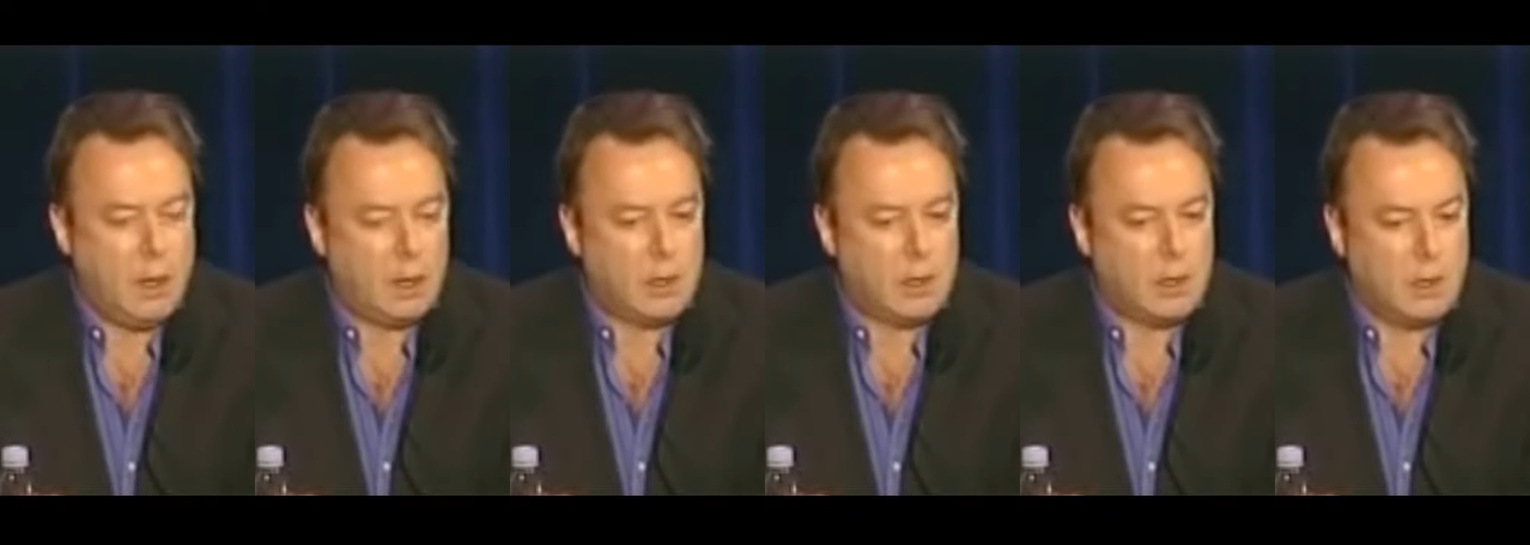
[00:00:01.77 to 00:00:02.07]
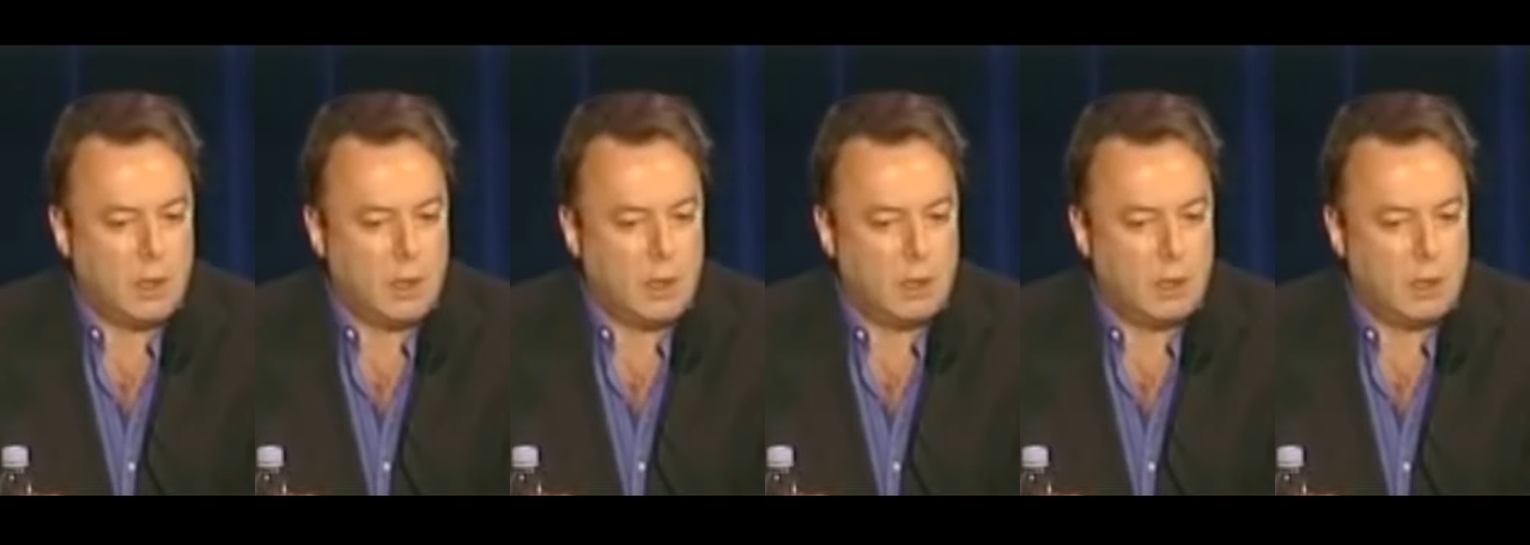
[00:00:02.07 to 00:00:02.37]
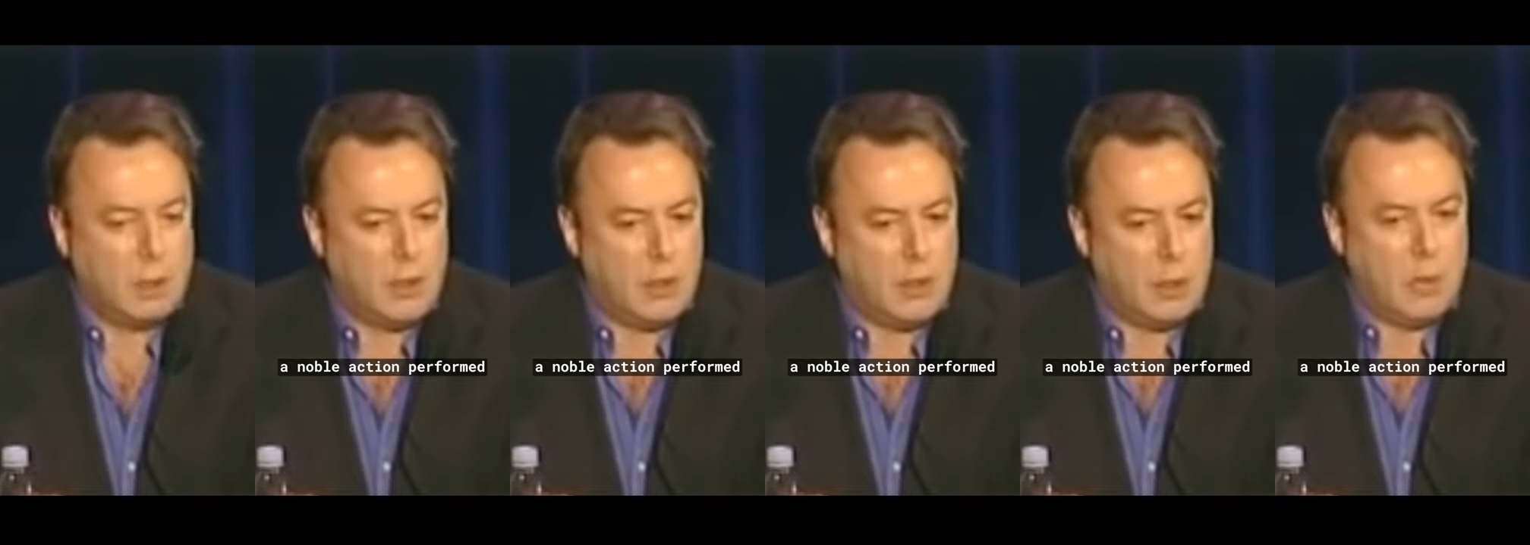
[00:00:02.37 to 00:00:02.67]
a,
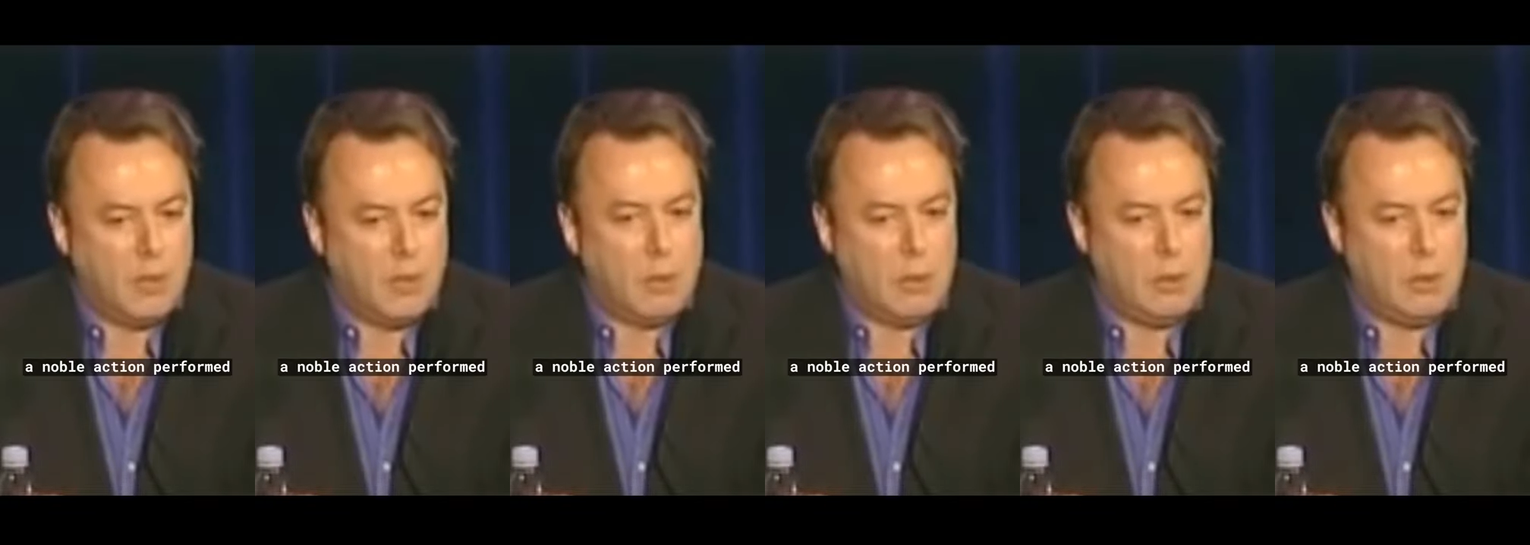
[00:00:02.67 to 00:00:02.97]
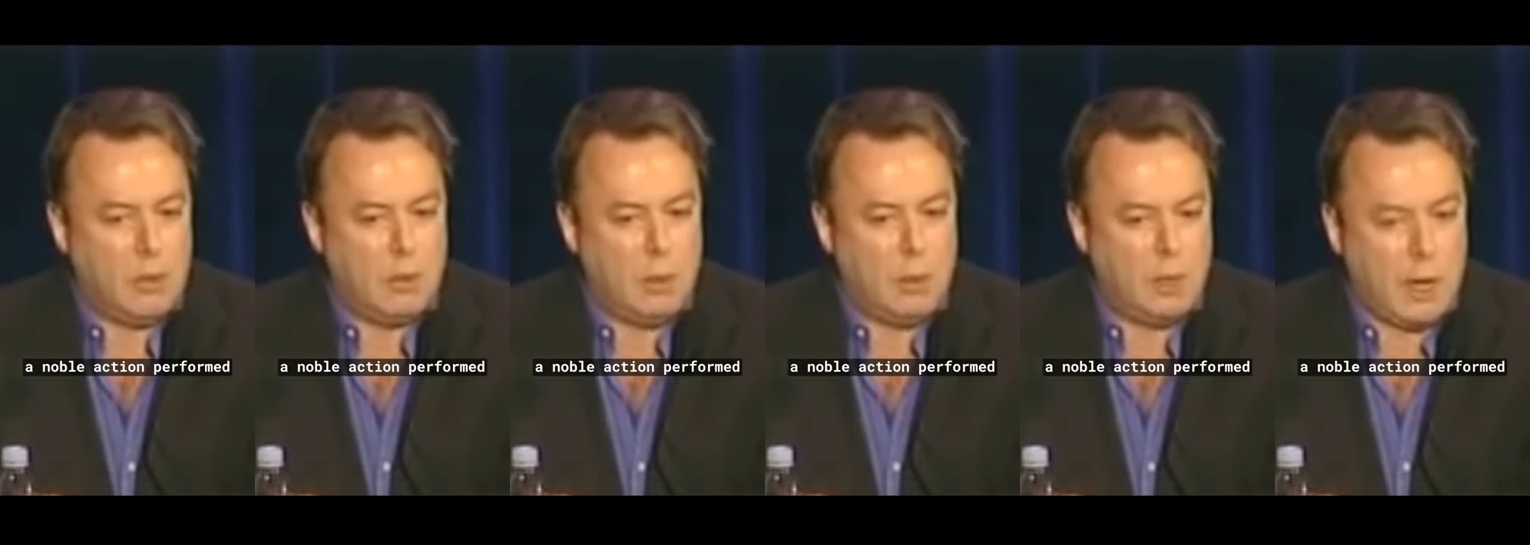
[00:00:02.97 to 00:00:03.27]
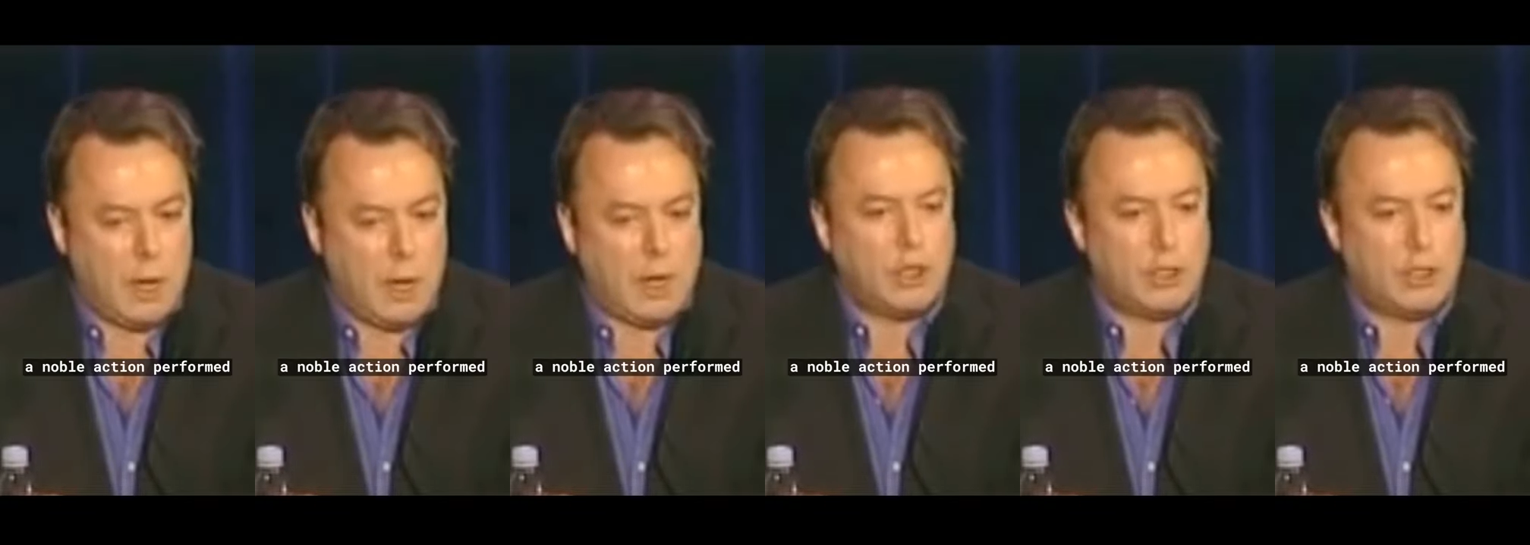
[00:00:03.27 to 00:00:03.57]
a, a noble
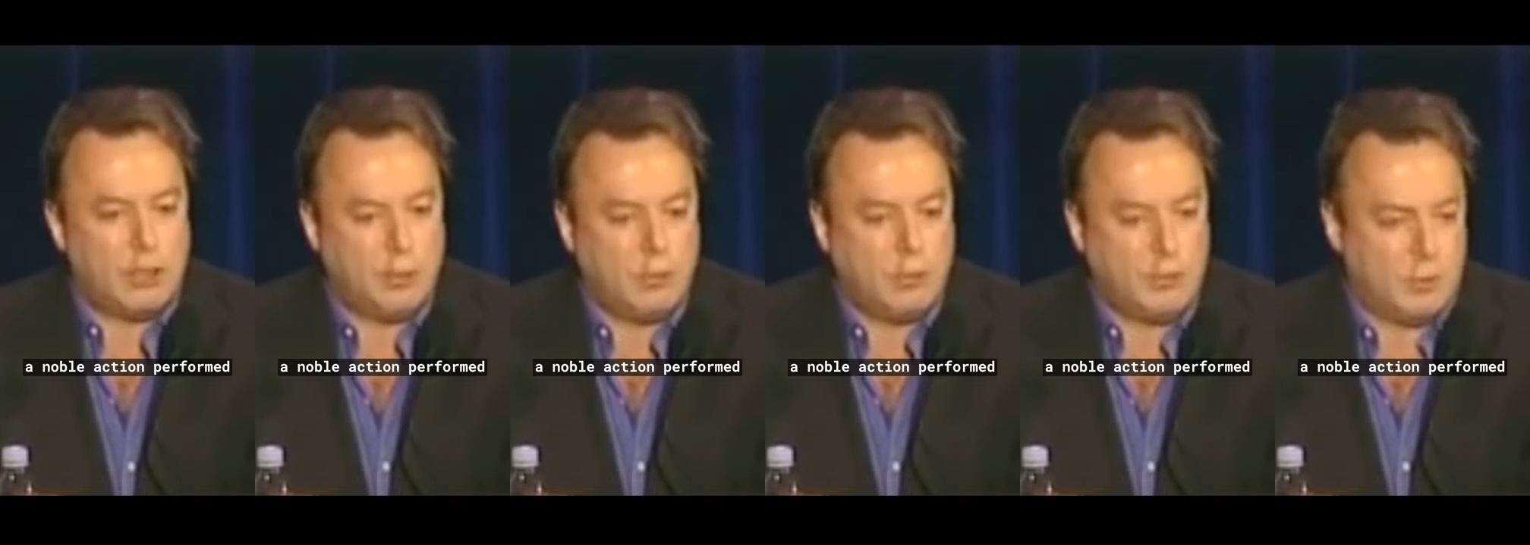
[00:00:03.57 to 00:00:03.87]
action